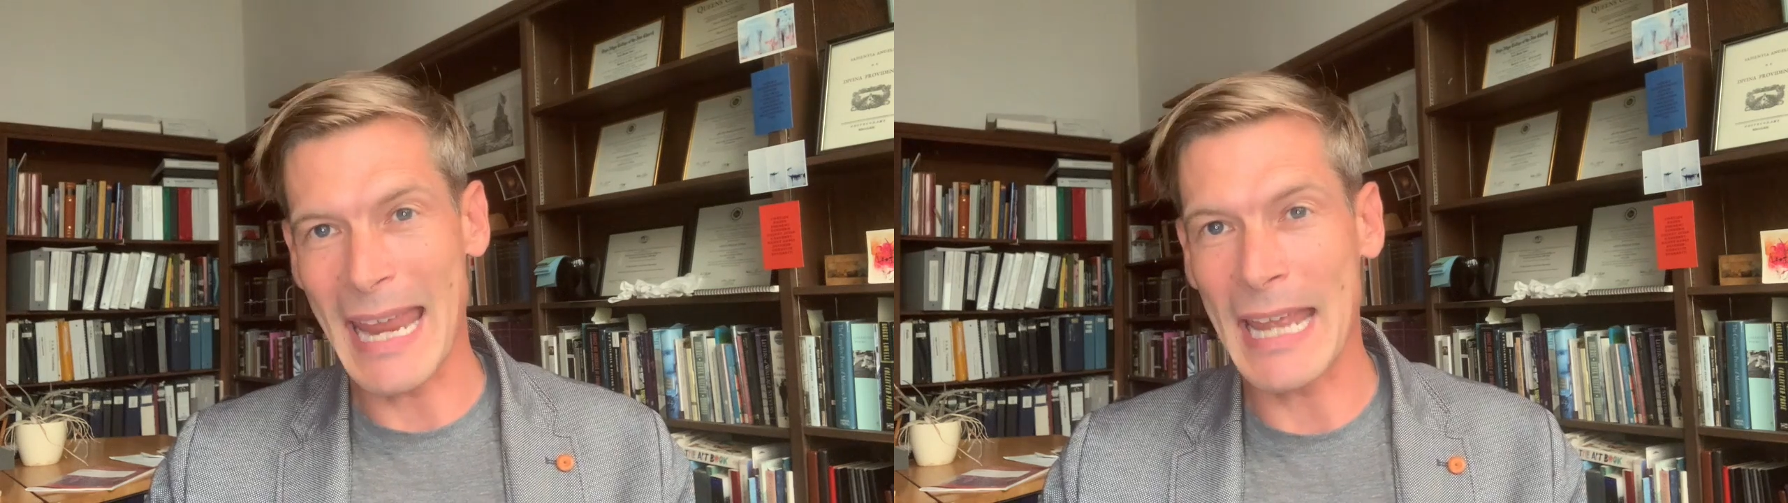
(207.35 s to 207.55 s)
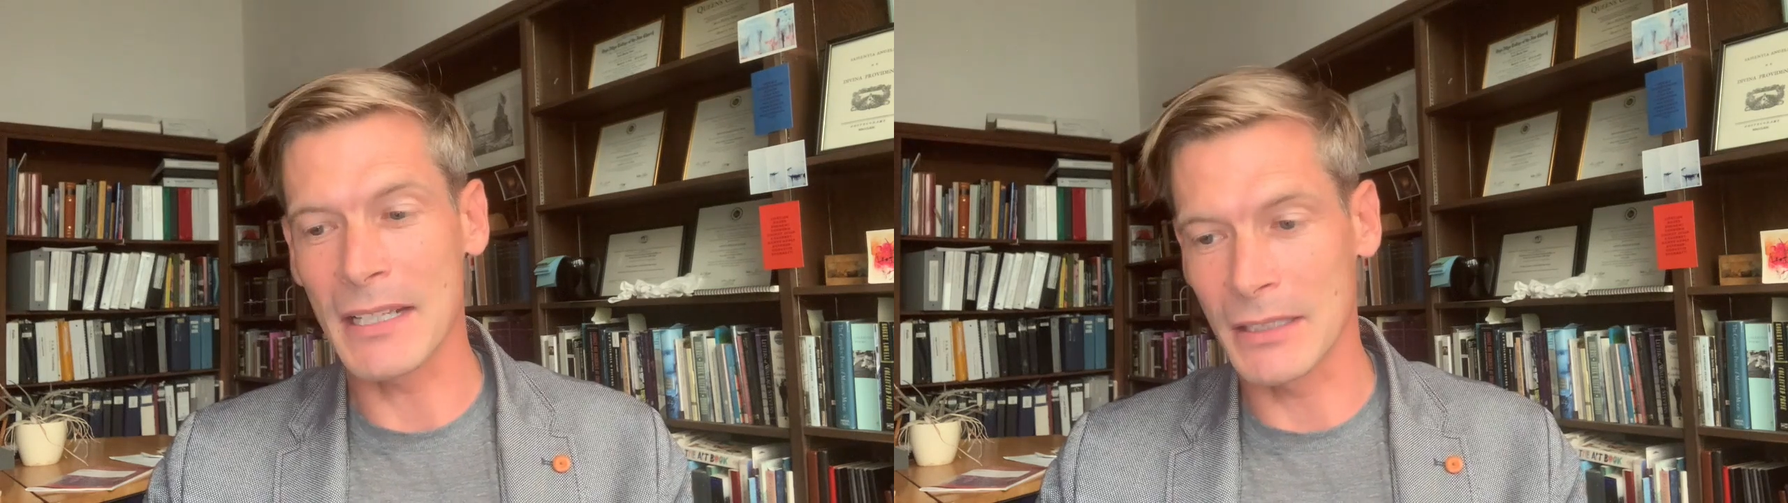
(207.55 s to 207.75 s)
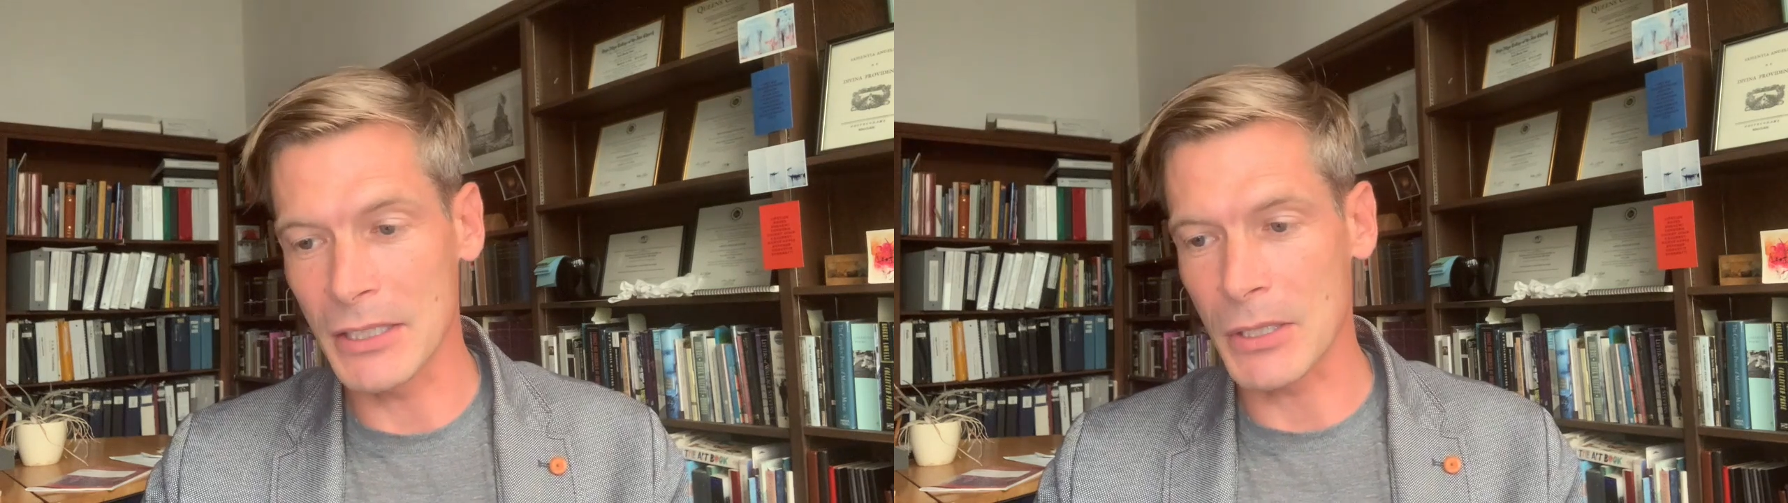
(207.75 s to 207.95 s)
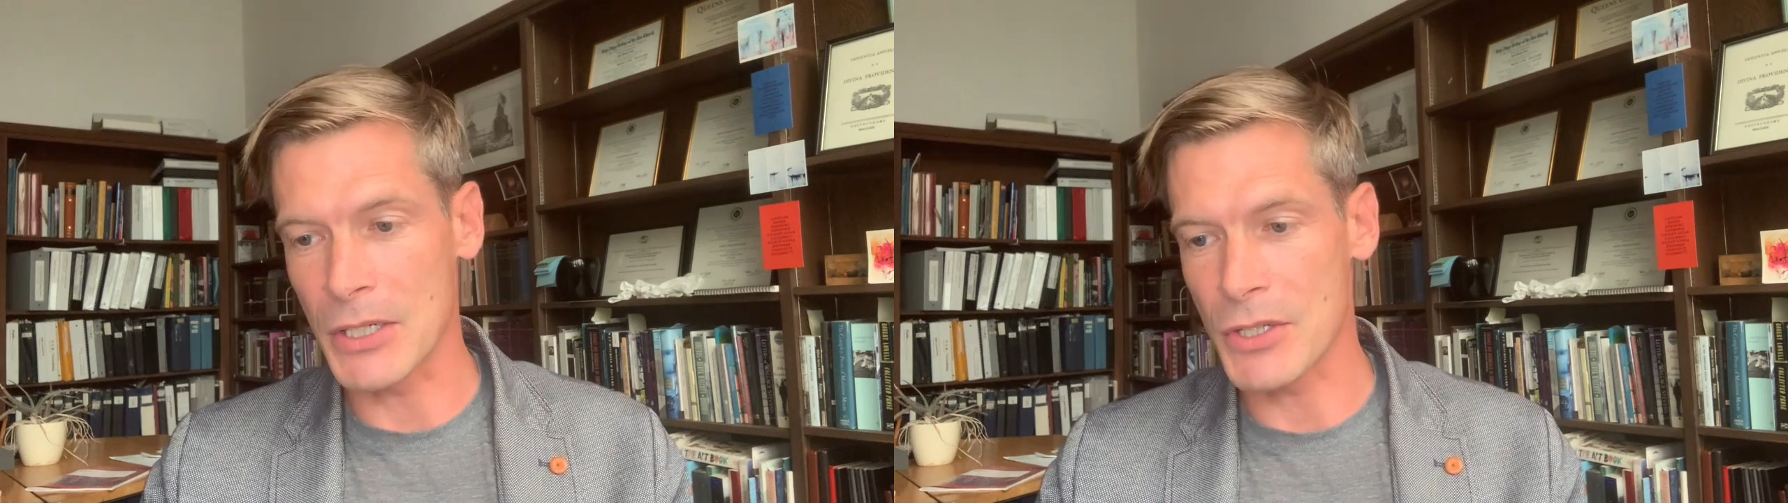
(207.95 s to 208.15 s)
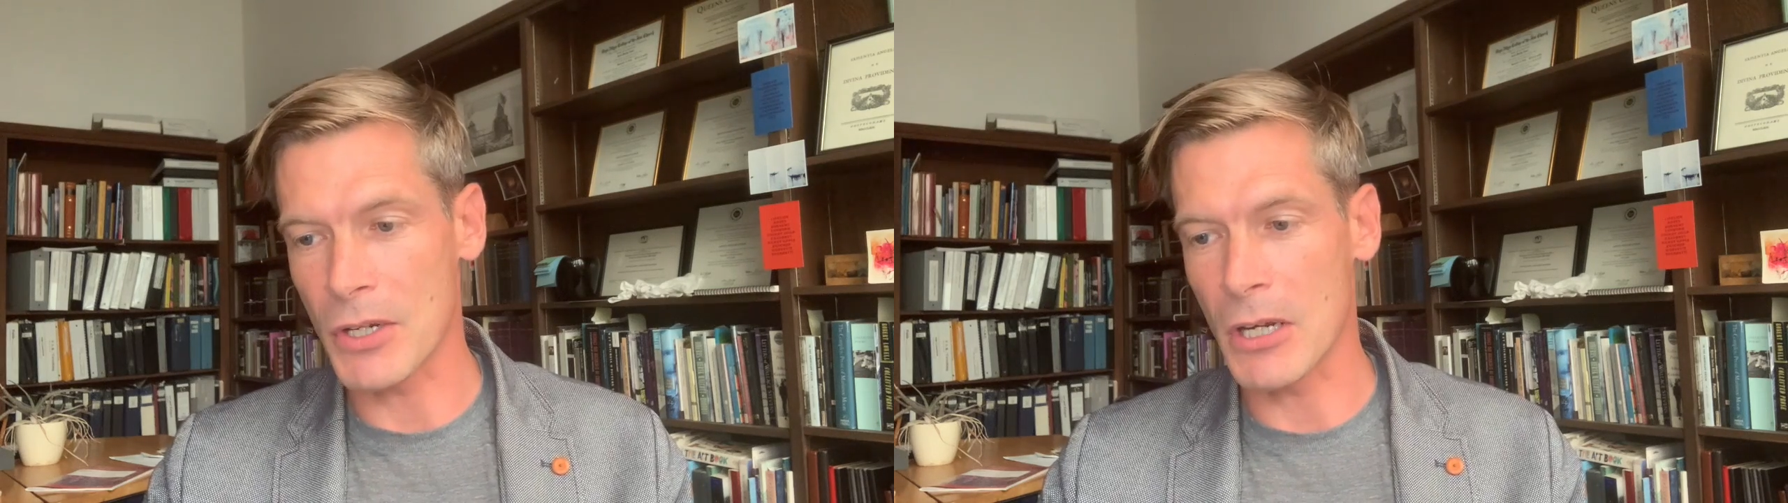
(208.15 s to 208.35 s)
and
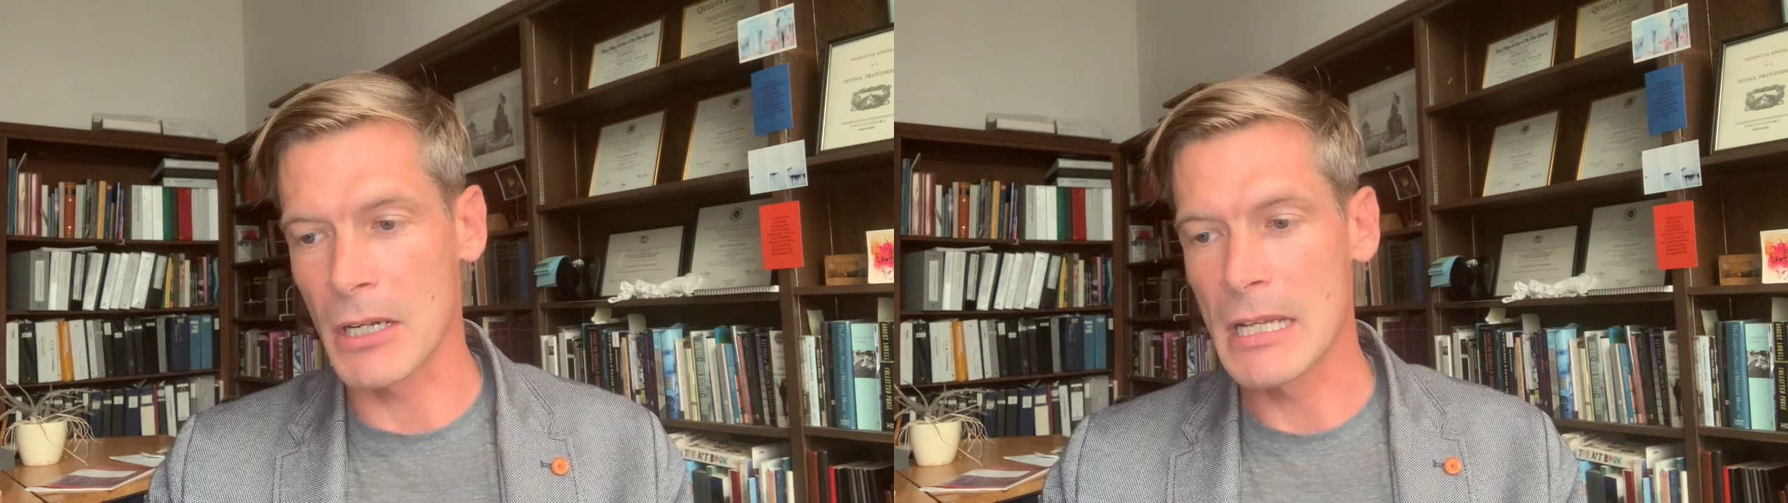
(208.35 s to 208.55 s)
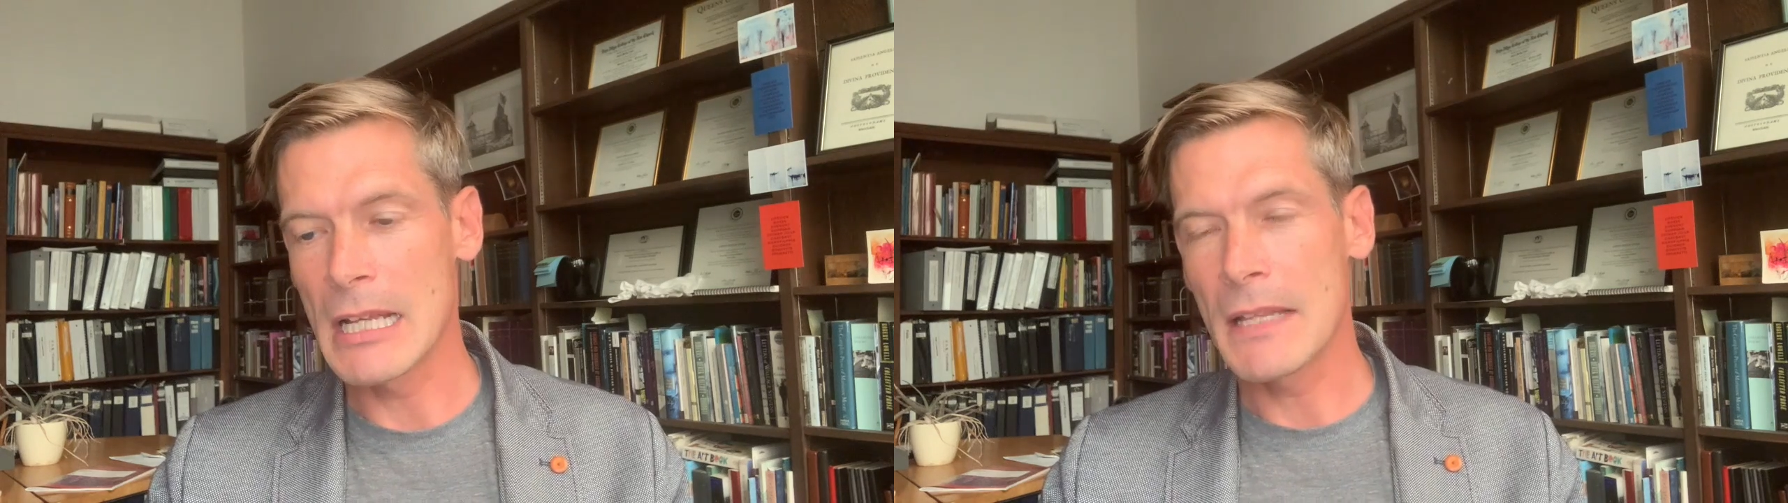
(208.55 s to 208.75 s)
literature,